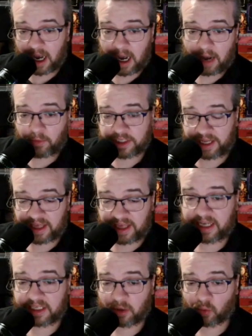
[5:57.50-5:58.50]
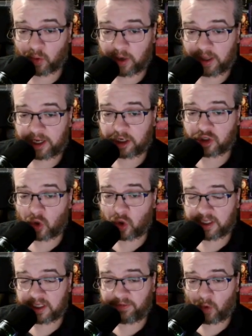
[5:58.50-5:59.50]
which I think is a really good
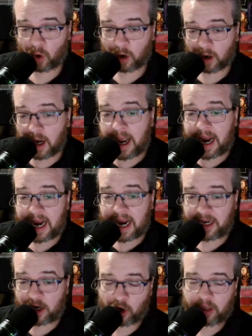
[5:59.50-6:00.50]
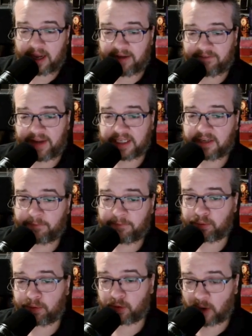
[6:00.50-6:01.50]
choice for any early evasive
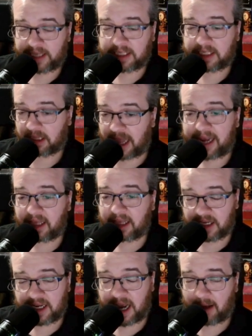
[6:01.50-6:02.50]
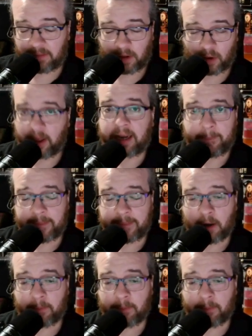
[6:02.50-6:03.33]
threats like the Diablo, like a mirror